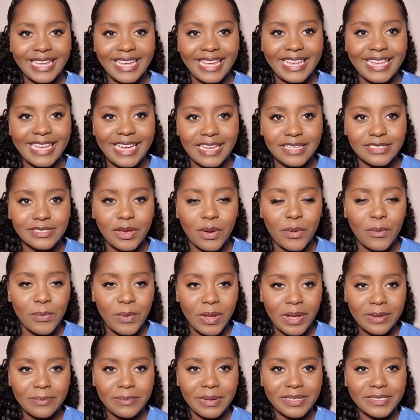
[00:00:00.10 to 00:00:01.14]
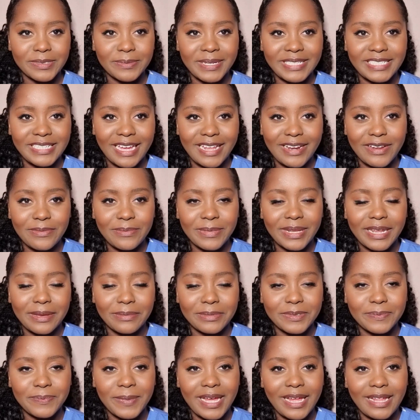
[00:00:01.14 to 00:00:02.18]
Hey guys, welcome back to my channel. My
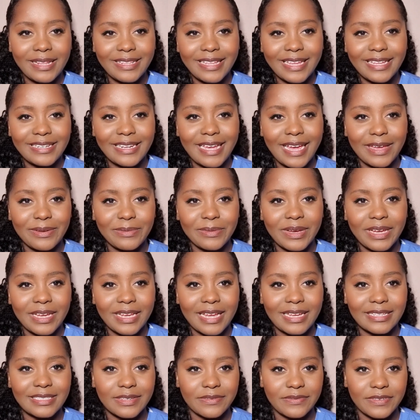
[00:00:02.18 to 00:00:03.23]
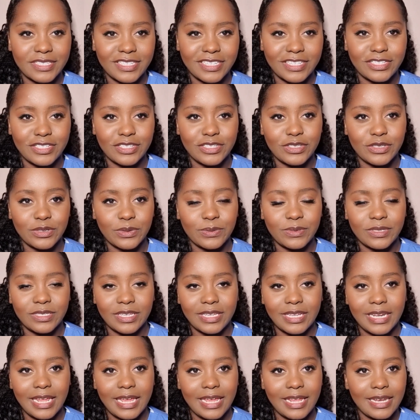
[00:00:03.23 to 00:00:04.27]
name is Belle and I work as a physician
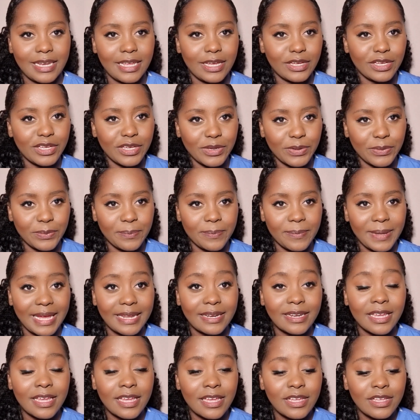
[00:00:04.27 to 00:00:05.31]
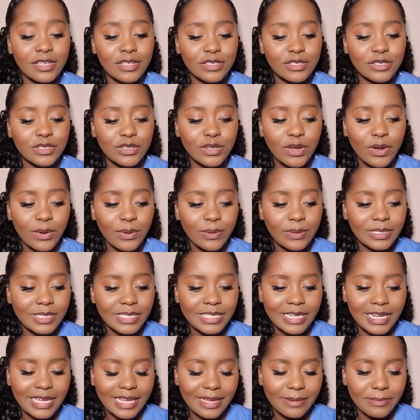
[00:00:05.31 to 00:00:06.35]
associate in acute med. So
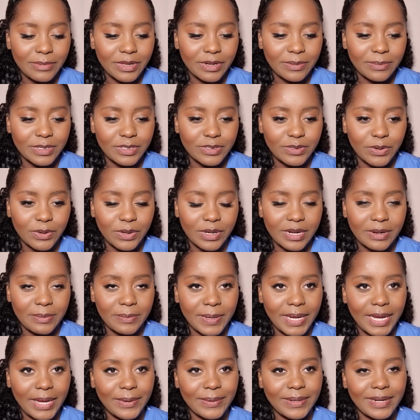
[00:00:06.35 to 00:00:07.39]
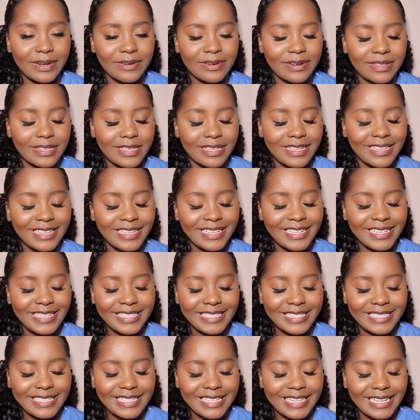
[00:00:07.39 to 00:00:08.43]
today I'm going to be talking about
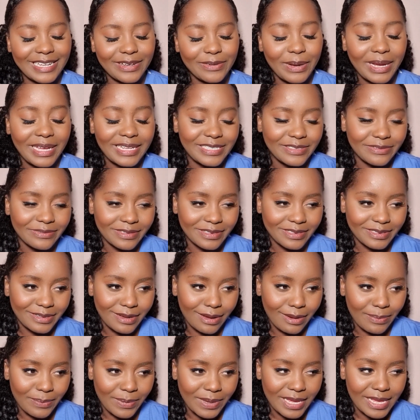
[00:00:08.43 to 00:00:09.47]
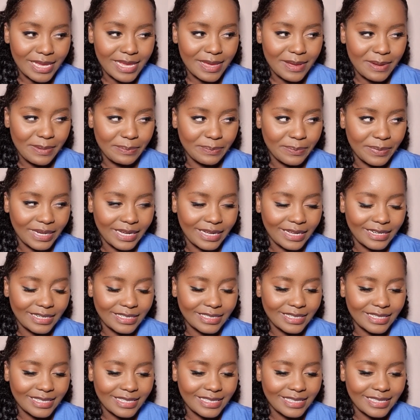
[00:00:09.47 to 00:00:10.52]
quite a difficult topic,
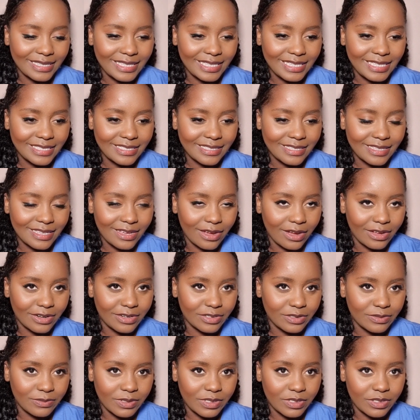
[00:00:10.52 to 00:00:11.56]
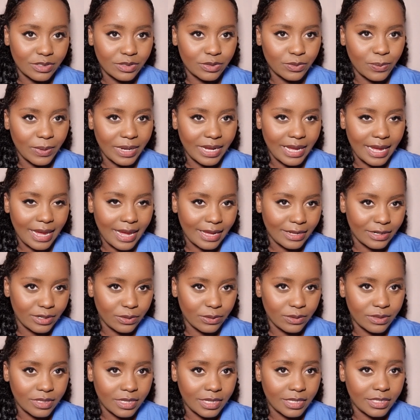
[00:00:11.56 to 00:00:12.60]
but these are the honest reasons why I
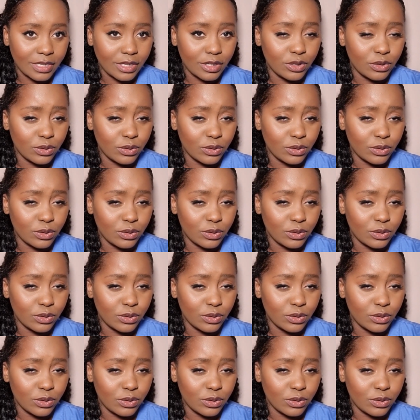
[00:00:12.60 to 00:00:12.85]
don't think that